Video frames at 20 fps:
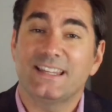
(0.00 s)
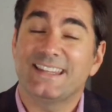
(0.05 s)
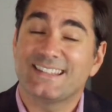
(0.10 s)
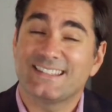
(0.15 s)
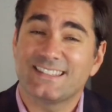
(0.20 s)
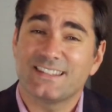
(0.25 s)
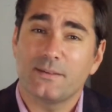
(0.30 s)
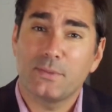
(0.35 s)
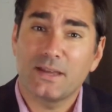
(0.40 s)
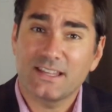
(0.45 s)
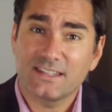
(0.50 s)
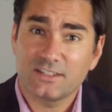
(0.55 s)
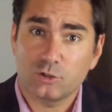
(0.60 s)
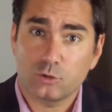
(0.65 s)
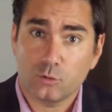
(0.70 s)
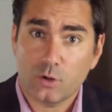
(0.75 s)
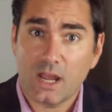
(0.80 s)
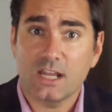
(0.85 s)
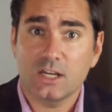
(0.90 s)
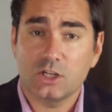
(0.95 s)
is the best
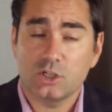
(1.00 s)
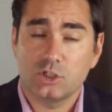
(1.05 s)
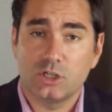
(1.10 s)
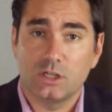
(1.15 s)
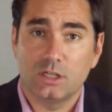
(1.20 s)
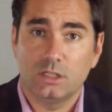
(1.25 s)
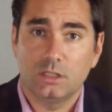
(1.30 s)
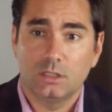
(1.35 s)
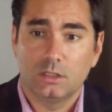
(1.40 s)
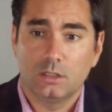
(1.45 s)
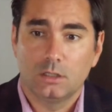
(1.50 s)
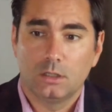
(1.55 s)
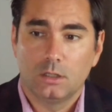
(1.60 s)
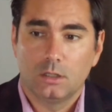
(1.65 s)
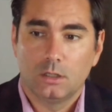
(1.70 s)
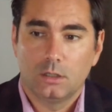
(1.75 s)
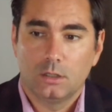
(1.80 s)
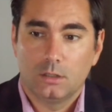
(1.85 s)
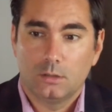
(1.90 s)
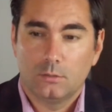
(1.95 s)
strategy
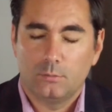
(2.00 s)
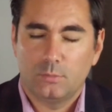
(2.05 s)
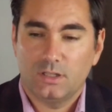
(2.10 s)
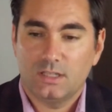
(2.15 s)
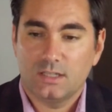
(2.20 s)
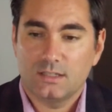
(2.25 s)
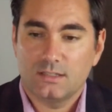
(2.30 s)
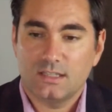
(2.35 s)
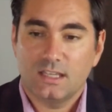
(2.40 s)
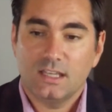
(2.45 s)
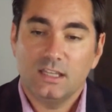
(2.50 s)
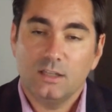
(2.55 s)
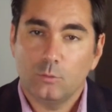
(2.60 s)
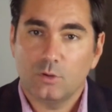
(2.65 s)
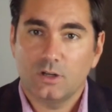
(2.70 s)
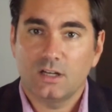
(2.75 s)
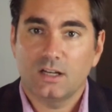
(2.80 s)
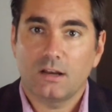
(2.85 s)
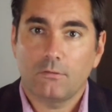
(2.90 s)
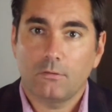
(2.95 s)
because
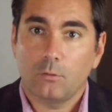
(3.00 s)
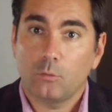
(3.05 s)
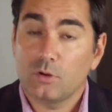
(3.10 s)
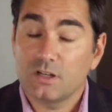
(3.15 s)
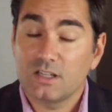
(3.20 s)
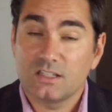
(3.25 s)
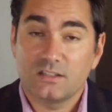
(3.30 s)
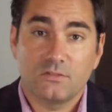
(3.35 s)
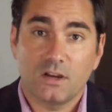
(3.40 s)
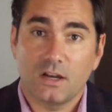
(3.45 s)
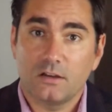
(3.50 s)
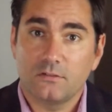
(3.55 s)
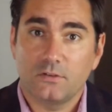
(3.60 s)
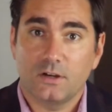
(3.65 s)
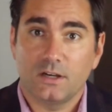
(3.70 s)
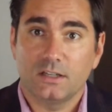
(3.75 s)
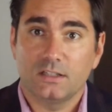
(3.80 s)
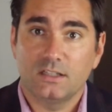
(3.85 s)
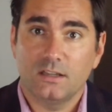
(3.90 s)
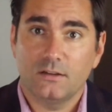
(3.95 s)
anyone and everyone is very,
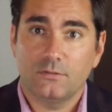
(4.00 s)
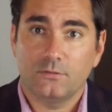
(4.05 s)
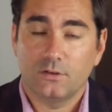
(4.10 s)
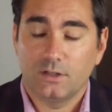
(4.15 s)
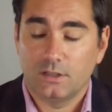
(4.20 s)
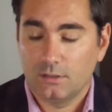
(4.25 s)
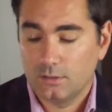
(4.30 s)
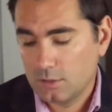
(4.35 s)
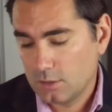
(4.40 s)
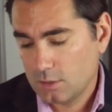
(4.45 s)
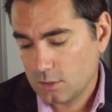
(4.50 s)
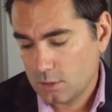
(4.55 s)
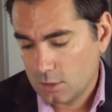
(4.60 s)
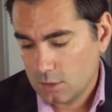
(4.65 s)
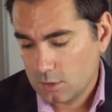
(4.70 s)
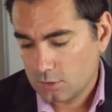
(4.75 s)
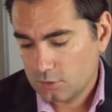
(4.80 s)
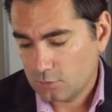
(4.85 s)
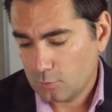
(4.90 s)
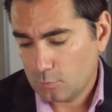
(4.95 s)
very different.
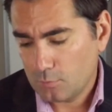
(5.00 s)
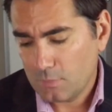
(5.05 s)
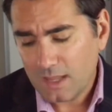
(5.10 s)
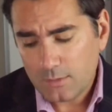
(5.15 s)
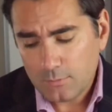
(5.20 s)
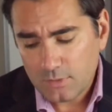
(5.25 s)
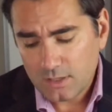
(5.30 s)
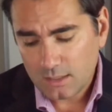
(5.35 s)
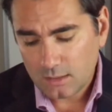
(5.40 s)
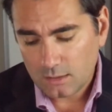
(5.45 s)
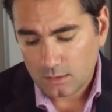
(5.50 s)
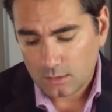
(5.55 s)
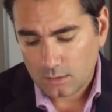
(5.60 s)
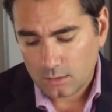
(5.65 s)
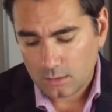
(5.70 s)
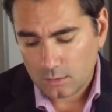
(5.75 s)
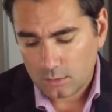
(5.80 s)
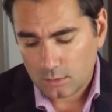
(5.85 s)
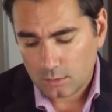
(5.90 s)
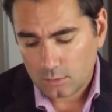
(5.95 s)
So maybe
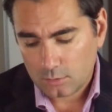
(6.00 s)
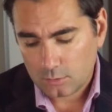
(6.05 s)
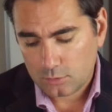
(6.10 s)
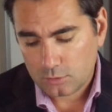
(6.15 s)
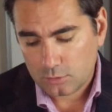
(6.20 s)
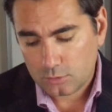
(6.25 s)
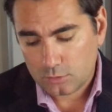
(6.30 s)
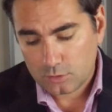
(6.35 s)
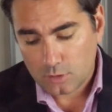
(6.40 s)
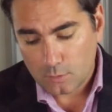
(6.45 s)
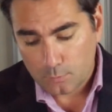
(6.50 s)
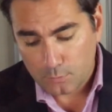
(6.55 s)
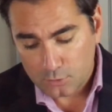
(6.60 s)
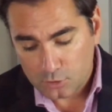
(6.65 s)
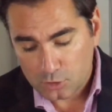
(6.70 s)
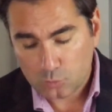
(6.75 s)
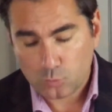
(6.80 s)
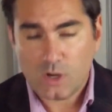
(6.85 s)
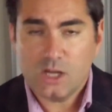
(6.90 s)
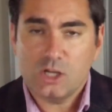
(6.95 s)
the
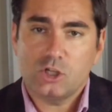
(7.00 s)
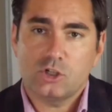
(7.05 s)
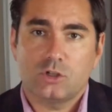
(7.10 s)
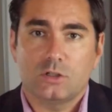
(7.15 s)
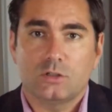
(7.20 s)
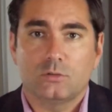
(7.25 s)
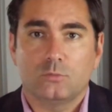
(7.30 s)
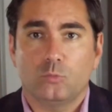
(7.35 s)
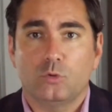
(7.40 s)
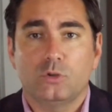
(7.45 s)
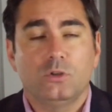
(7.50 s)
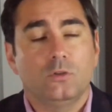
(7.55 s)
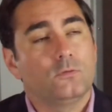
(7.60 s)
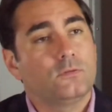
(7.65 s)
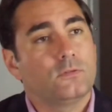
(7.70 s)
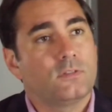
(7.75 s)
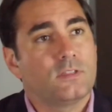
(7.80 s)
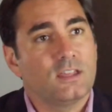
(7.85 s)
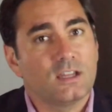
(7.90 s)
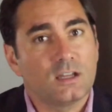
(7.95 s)
persuasion, when you
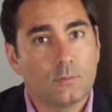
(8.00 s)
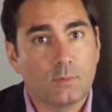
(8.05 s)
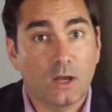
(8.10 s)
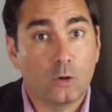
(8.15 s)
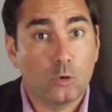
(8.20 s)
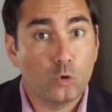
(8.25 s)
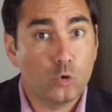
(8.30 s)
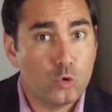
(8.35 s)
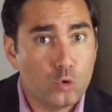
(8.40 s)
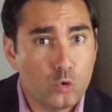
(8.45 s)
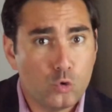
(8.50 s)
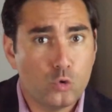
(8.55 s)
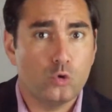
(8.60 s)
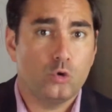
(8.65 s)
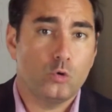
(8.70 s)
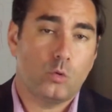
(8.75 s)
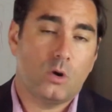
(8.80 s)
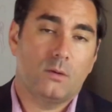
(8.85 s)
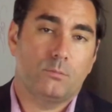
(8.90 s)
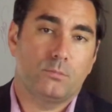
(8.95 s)
think about who
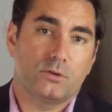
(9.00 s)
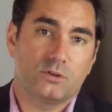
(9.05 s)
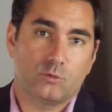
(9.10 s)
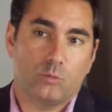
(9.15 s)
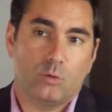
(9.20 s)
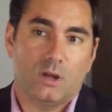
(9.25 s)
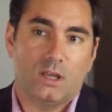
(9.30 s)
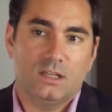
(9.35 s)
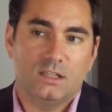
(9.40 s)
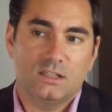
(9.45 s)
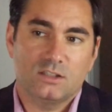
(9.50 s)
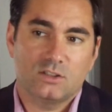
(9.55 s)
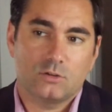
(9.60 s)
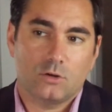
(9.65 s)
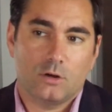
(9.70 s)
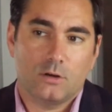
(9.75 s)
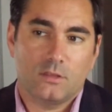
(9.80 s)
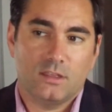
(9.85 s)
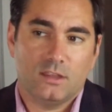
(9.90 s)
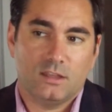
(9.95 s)
do I persuade, is
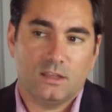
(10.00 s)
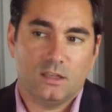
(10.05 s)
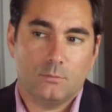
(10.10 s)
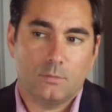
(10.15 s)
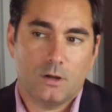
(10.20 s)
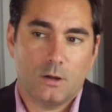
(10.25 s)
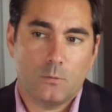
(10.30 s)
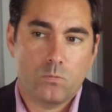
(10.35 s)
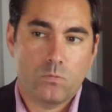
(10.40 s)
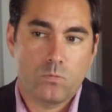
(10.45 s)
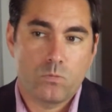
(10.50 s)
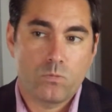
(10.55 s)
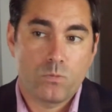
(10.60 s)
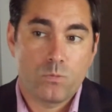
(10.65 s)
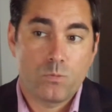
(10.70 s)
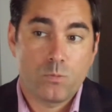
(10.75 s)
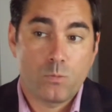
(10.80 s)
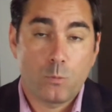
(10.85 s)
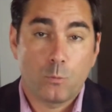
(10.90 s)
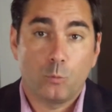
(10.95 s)
start thinking about,
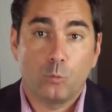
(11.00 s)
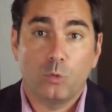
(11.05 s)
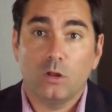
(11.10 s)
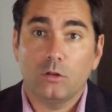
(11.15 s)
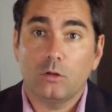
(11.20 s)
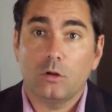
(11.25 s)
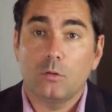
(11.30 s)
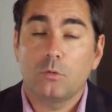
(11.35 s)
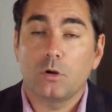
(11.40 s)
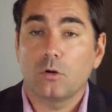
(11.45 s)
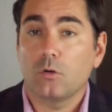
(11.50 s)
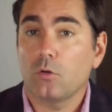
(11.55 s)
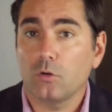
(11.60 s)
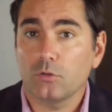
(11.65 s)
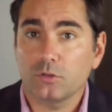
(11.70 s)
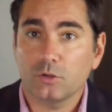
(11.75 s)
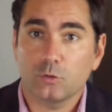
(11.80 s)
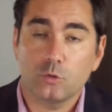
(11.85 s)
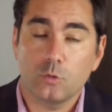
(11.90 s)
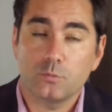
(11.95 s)
well, among
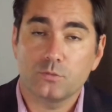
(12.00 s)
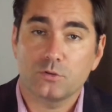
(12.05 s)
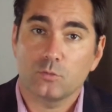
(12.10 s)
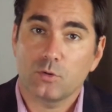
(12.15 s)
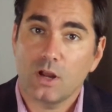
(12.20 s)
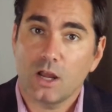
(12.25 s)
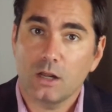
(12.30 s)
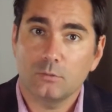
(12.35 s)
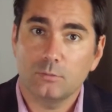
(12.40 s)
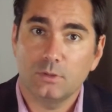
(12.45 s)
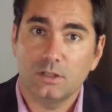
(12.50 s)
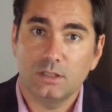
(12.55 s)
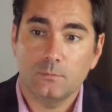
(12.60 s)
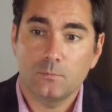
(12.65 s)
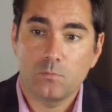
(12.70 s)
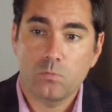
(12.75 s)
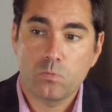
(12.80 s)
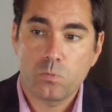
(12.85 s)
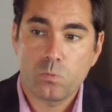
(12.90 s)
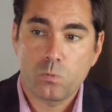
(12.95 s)
all the groups around me,
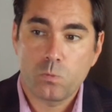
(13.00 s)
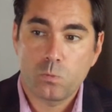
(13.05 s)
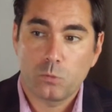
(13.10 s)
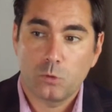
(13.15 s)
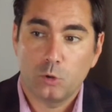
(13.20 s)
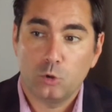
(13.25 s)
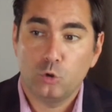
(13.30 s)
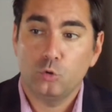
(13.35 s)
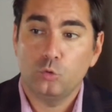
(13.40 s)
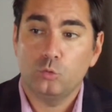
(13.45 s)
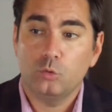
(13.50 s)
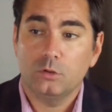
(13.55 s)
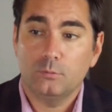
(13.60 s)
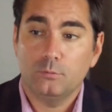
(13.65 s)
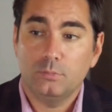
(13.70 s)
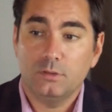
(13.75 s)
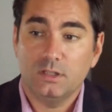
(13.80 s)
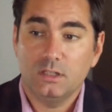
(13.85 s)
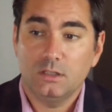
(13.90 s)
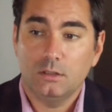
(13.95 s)
who
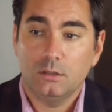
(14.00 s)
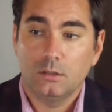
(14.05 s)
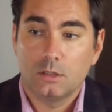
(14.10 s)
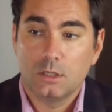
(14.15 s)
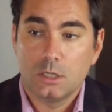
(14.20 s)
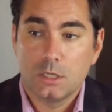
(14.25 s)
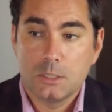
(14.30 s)
would be